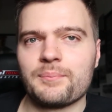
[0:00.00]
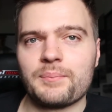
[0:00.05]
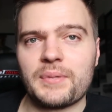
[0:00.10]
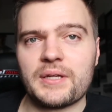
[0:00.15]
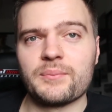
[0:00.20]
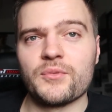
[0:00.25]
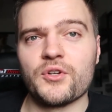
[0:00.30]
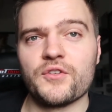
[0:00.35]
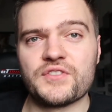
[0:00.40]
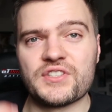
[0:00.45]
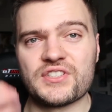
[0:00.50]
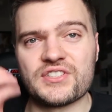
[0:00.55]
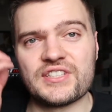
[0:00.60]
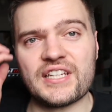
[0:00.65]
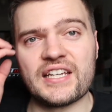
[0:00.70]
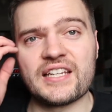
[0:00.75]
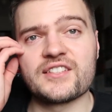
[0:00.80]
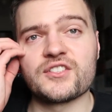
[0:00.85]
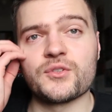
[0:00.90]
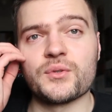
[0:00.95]
Been moved to
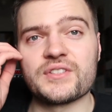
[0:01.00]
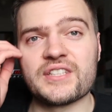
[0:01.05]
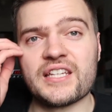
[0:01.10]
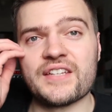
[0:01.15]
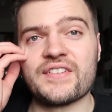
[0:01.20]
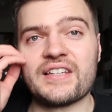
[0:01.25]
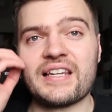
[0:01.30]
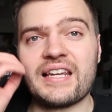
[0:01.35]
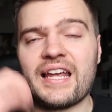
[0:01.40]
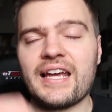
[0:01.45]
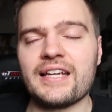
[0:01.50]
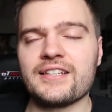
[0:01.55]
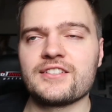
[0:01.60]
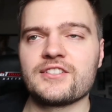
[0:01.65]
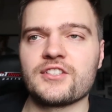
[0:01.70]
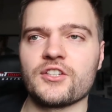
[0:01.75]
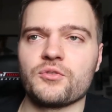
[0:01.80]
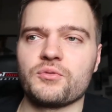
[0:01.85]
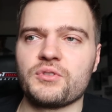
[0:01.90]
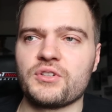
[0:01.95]
6, so it's even less.
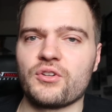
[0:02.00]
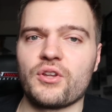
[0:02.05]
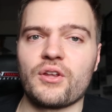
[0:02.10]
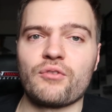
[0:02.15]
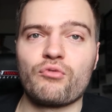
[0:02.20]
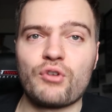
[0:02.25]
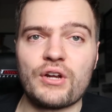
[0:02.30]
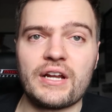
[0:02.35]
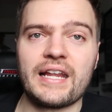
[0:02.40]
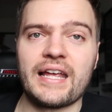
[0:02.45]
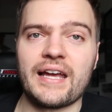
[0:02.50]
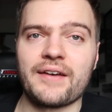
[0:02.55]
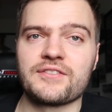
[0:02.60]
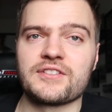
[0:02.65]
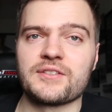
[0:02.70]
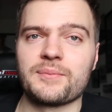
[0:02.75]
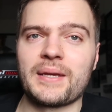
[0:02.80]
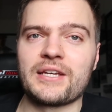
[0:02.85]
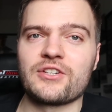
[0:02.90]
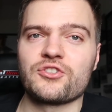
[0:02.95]
So they really have
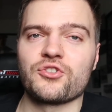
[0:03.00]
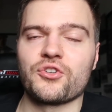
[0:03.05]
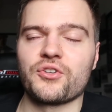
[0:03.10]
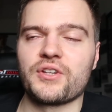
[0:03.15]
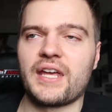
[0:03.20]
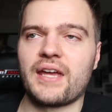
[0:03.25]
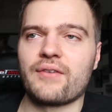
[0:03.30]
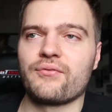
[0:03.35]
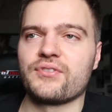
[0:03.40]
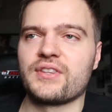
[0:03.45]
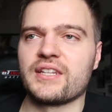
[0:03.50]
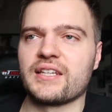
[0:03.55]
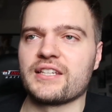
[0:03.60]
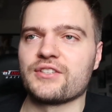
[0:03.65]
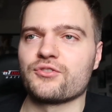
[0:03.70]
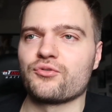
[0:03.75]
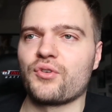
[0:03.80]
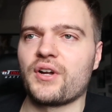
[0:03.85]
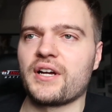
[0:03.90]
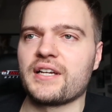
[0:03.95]
to make sure that everything
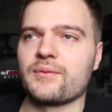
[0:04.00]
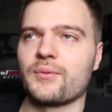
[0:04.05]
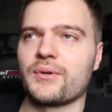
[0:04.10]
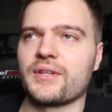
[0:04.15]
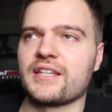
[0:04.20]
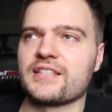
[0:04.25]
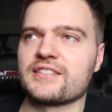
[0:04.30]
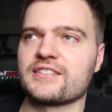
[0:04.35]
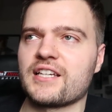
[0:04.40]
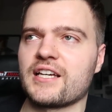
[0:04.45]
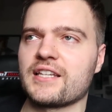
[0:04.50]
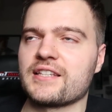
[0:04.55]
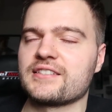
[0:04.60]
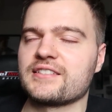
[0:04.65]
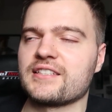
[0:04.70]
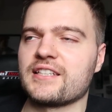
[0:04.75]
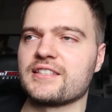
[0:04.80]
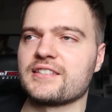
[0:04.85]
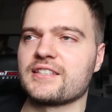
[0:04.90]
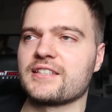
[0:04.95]
is right when they start the
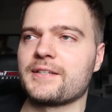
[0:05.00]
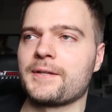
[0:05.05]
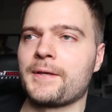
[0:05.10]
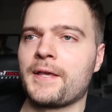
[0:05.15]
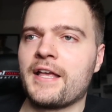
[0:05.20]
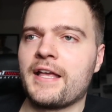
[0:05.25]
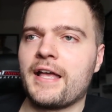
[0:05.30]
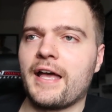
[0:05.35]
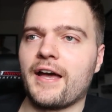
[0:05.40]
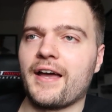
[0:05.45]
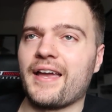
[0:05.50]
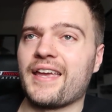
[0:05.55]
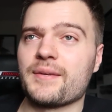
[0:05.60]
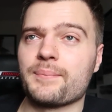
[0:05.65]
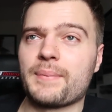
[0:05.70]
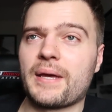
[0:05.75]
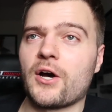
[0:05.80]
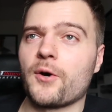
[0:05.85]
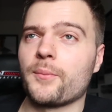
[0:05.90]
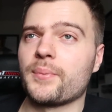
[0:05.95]
season
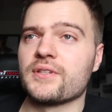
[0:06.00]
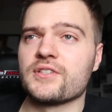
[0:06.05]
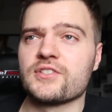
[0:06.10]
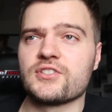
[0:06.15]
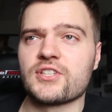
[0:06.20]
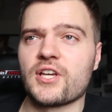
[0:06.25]
in Melbourne.